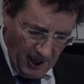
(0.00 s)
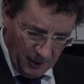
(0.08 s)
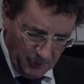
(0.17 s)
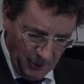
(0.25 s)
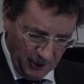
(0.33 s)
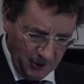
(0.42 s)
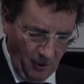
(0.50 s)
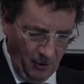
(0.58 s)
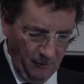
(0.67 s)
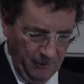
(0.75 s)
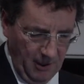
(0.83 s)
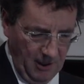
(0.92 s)
output
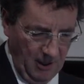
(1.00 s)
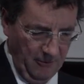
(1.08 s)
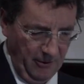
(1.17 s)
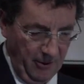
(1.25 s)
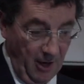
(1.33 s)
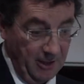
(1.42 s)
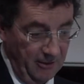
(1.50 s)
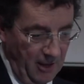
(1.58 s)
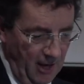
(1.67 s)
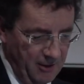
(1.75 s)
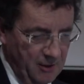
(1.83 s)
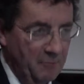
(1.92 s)
of over
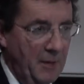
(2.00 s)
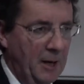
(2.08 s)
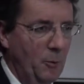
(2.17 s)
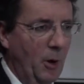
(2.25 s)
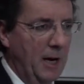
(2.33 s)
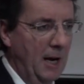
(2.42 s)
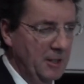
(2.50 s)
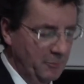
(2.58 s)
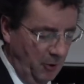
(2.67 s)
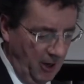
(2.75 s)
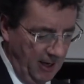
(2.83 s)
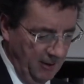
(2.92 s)
30,000 megawatt hours
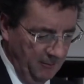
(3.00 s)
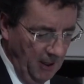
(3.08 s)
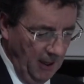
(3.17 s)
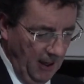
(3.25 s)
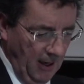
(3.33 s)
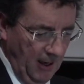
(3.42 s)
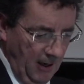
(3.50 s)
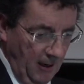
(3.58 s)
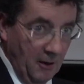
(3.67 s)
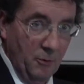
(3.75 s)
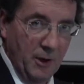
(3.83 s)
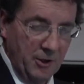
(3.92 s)
per annum,
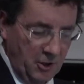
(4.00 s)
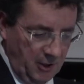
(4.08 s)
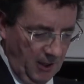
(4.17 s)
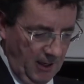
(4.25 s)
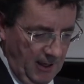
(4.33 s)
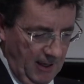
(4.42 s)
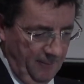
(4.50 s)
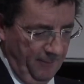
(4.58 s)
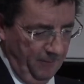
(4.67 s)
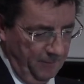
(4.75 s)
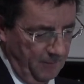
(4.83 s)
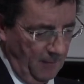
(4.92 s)
which
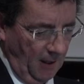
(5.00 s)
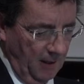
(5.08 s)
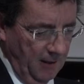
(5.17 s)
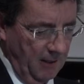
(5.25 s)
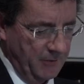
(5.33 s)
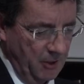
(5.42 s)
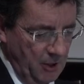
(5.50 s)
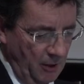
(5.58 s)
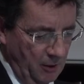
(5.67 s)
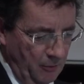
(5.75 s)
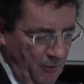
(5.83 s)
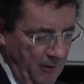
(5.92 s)
gives a
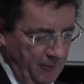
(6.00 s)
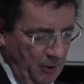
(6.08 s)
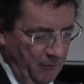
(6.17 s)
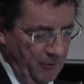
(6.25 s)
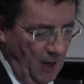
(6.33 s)
total revenue of